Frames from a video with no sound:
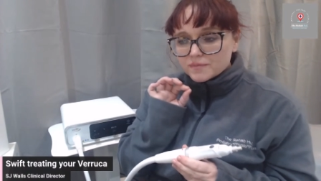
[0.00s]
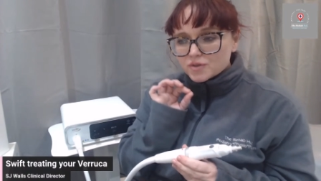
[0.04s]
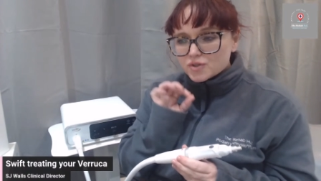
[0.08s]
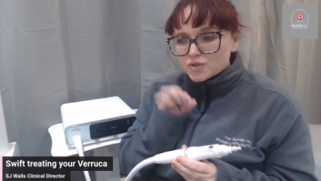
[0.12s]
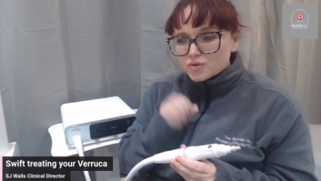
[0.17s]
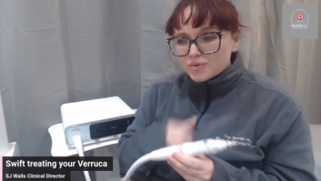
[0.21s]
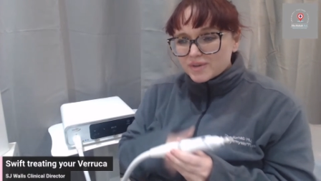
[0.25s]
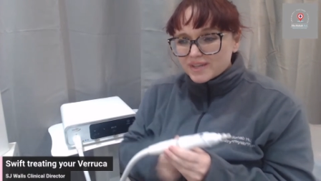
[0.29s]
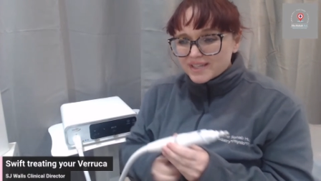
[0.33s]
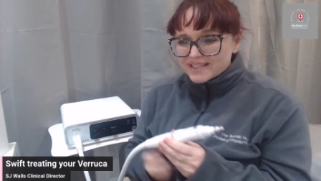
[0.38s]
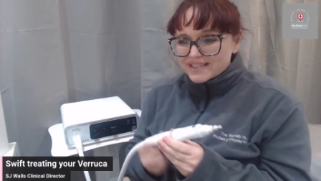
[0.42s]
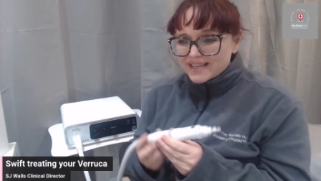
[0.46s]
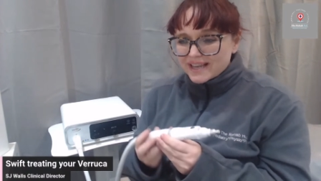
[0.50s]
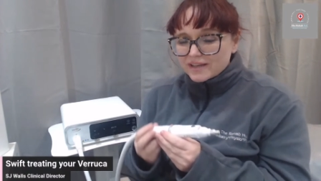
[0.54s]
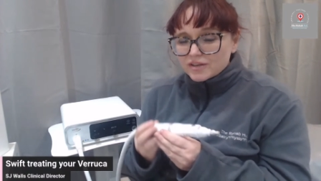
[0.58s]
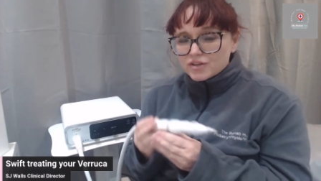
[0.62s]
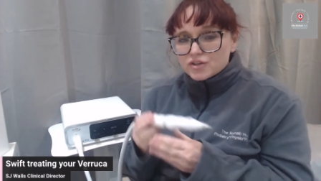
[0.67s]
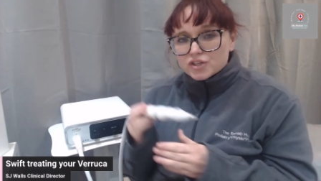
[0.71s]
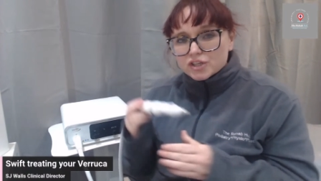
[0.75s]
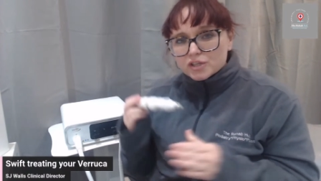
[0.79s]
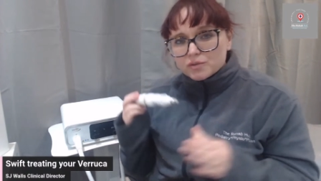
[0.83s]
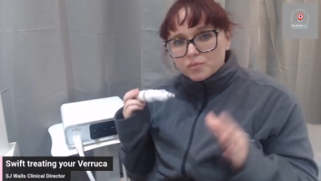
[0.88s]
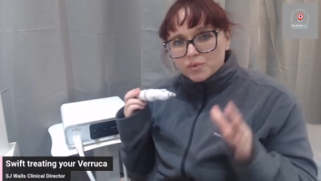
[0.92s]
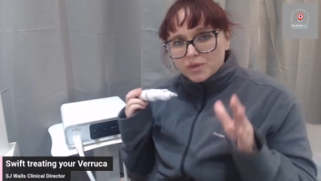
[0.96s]
So
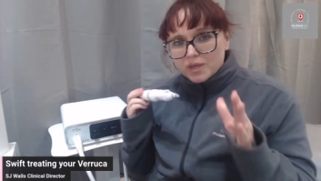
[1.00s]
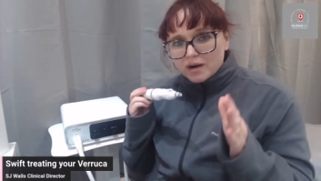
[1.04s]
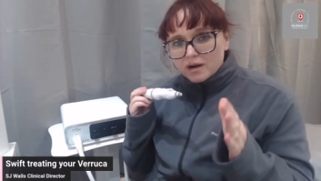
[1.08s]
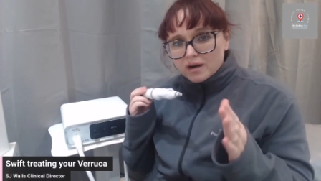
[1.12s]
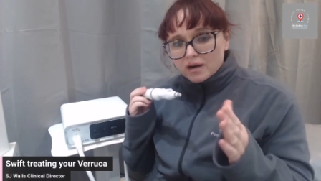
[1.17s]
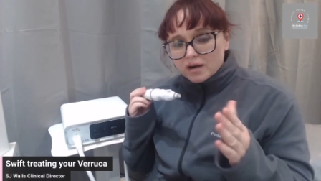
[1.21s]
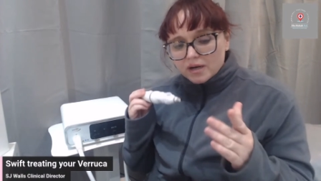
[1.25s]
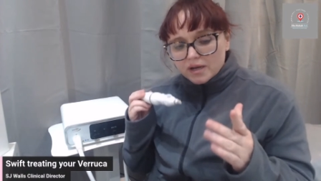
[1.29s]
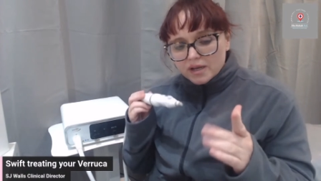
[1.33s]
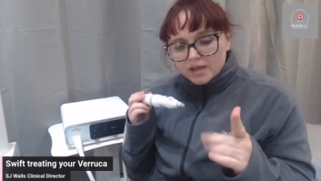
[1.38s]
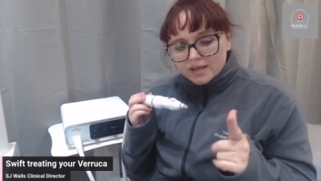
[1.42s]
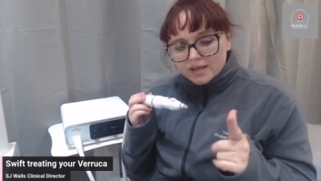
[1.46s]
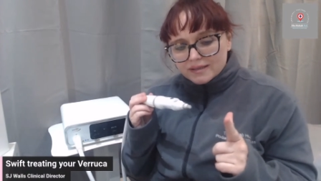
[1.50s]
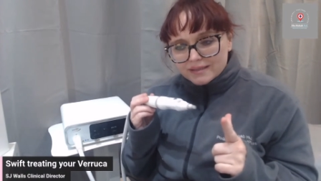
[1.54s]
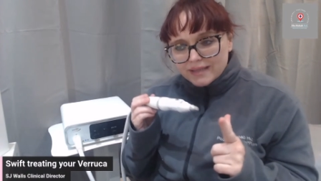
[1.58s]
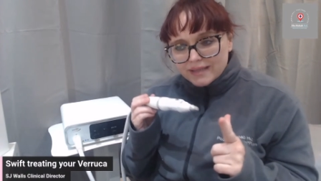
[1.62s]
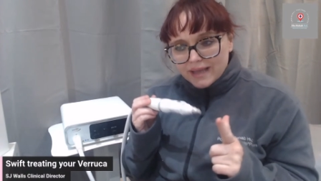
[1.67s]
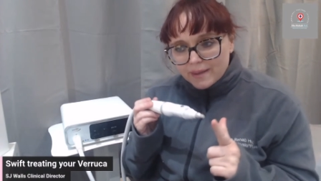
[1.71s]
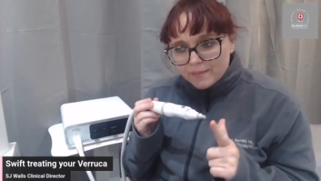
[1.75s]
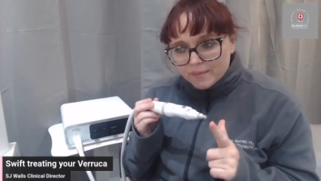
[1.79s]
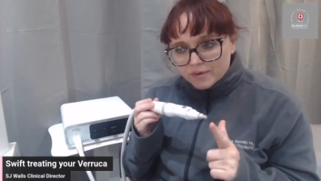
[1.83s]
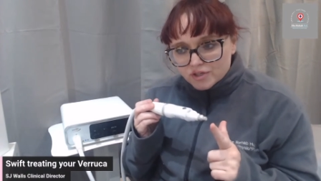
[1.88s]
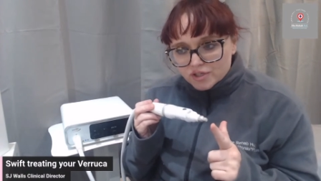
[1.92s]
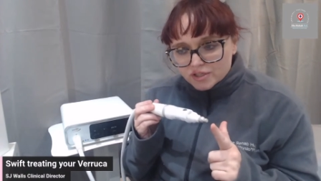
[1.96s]
essentially, we are
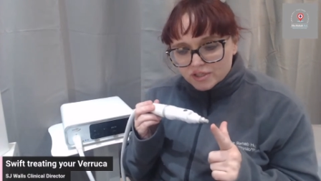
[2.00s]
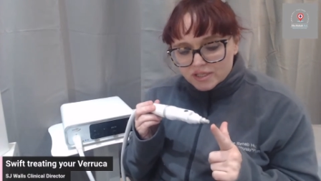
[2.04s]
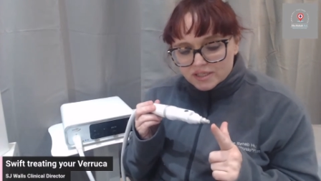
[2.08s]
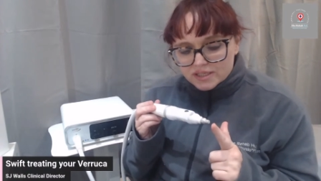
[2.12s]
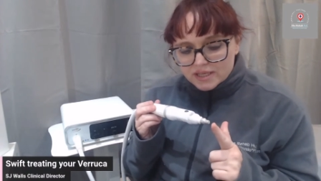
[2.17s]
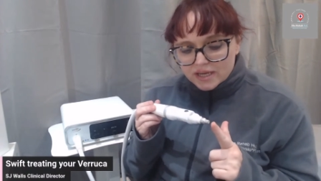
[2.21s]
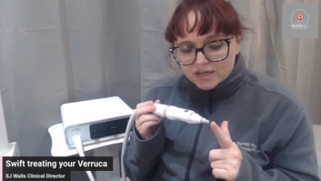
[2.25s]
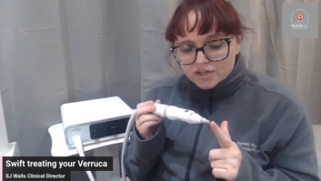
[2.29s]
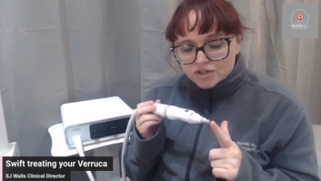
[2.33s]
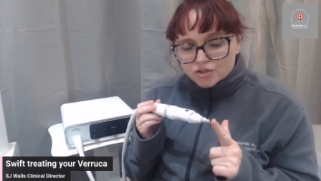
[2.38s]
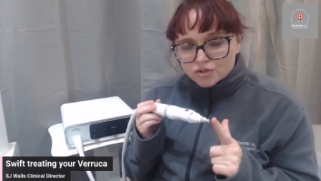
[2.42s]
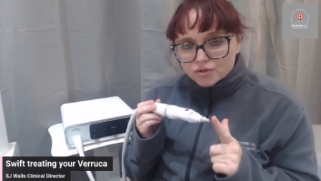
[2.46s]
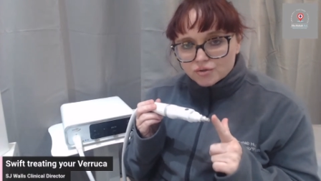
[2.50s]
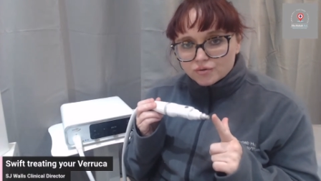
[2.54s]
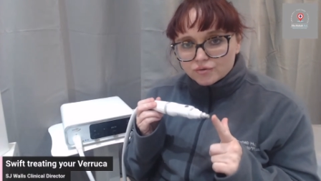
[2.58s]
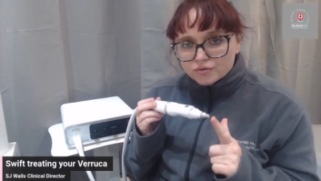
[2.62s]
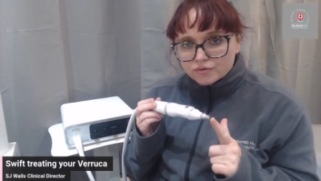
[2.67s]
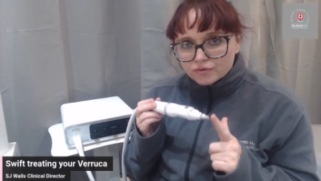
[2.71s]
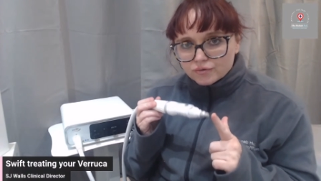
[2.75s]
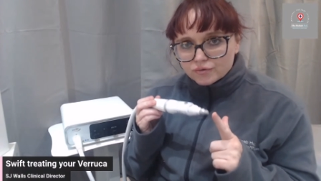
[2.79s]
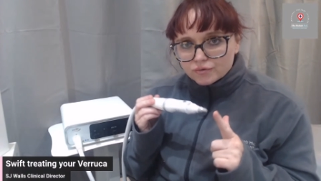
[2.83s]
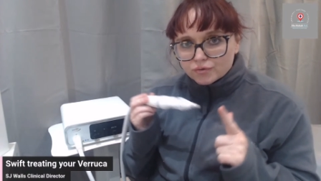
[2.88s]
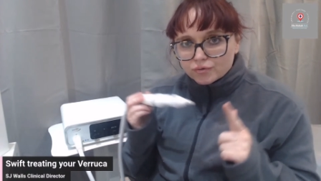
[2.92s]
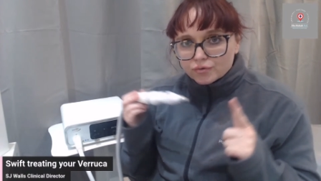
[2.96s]
damaging the tissue
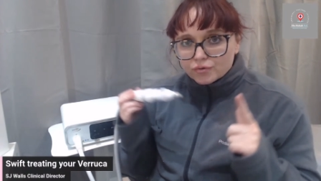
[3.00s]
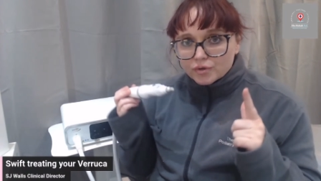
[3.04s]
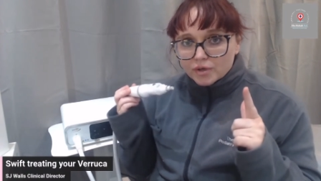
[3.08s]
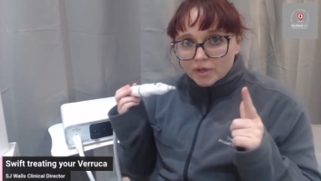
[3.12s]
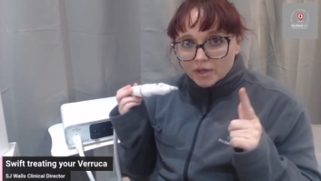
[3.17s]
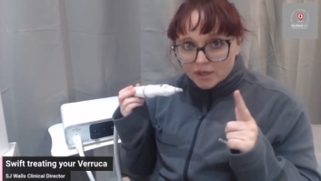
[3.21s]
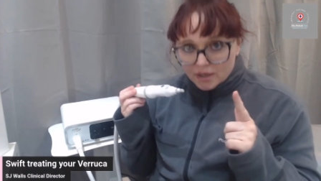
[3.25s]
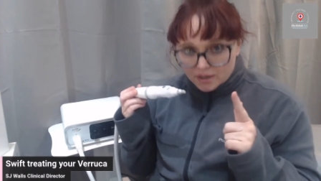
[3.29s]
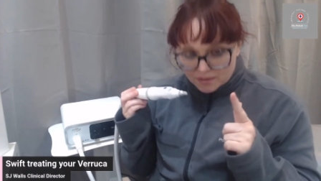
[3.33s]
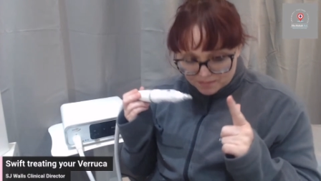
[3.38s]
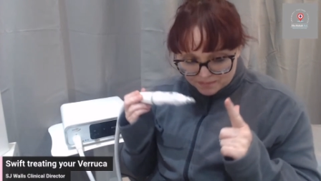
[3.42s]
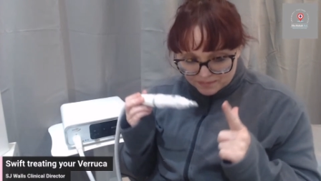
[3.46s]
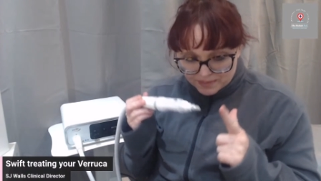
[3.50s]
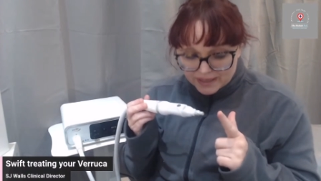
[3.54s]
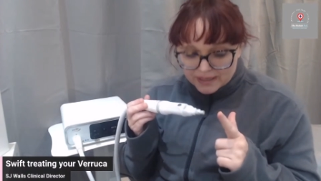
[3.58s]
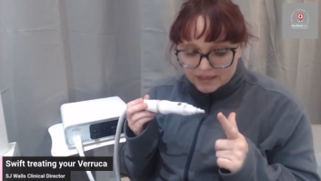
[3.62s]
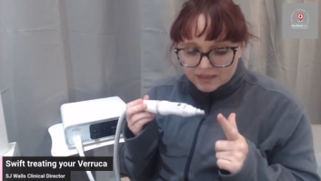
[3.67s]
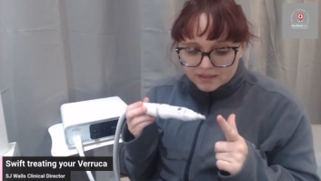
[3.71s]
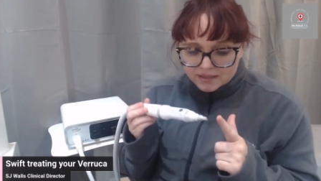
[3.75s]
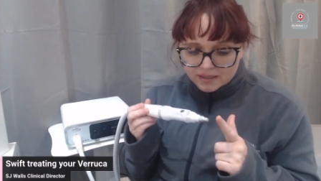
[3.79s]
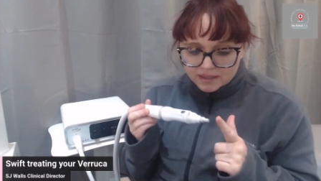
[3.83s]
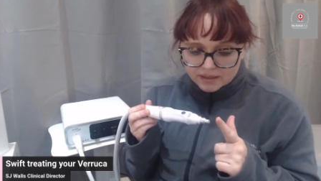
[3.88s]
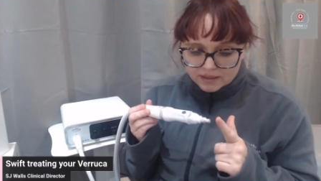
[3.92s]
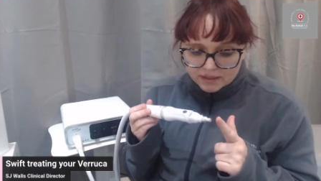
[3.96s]
through
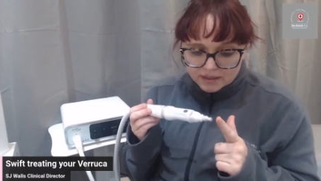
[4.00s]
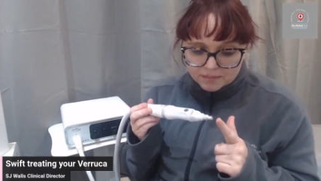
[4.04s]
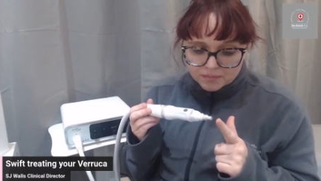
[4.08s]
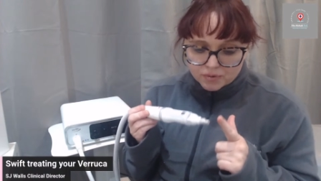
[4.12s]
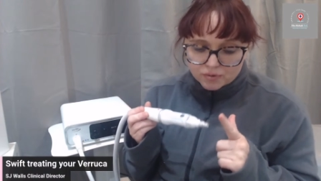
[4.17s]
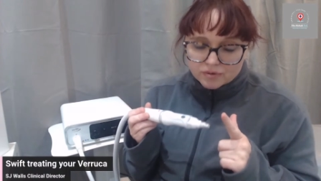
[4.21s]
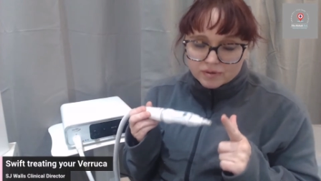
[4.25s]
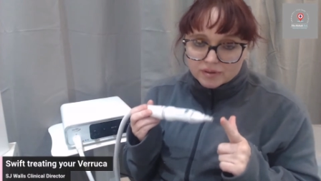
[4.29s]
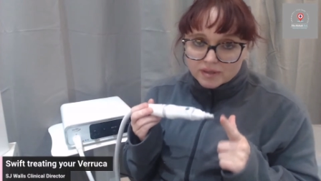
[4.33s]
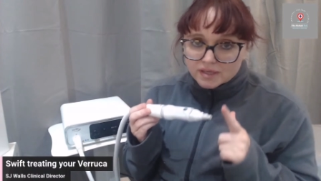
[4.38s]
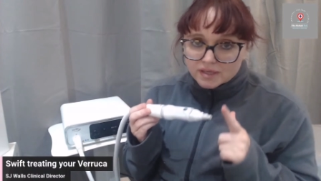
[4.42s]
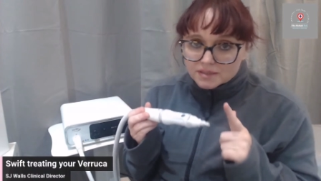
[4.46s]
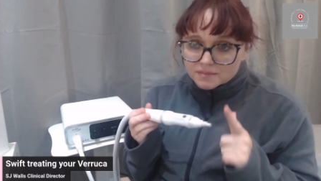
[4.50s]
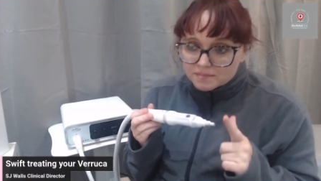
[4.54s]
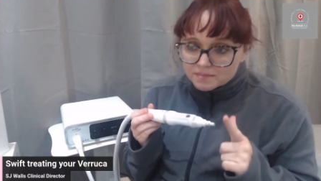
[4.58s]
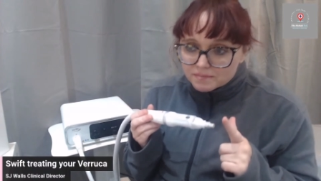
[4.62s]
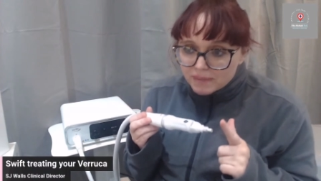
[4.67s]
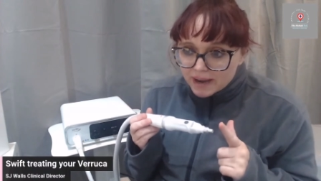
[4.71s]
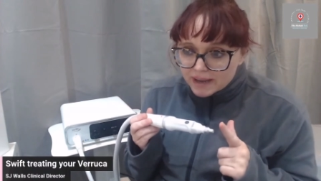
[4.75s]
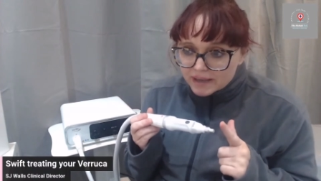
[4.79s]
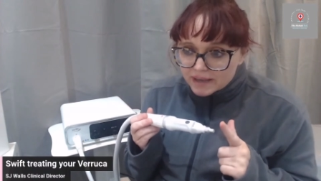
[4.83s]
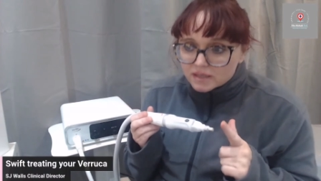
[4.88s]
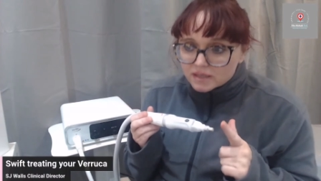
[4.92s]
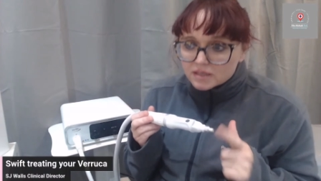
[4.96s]
basically putting this
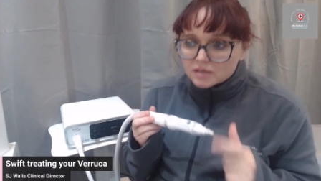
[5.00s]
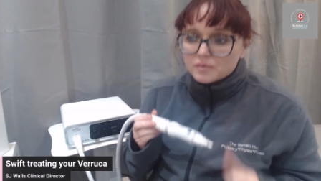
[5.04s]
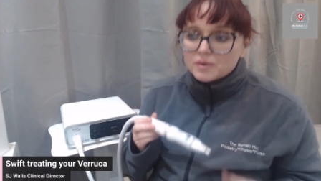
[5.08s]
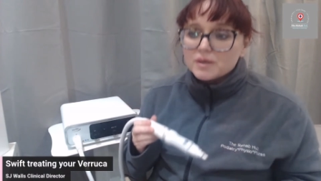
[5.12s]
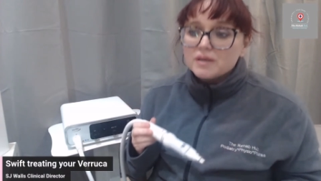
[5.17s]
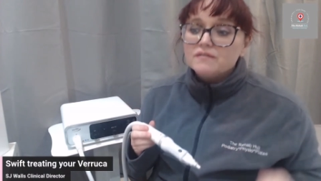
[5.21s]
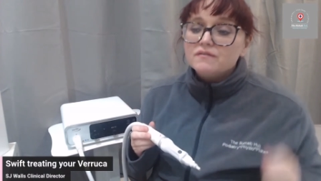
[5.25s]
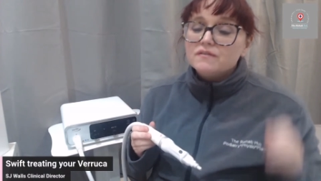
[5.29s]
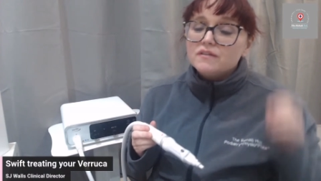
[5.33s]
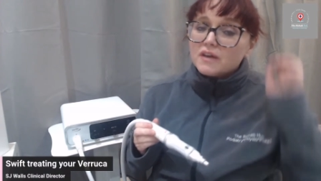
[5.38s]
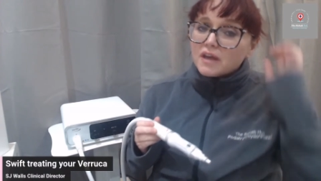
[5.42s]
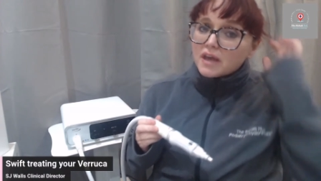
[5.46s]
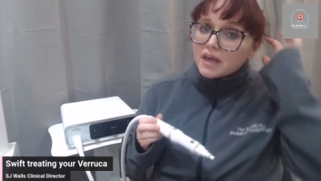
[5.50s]
microwave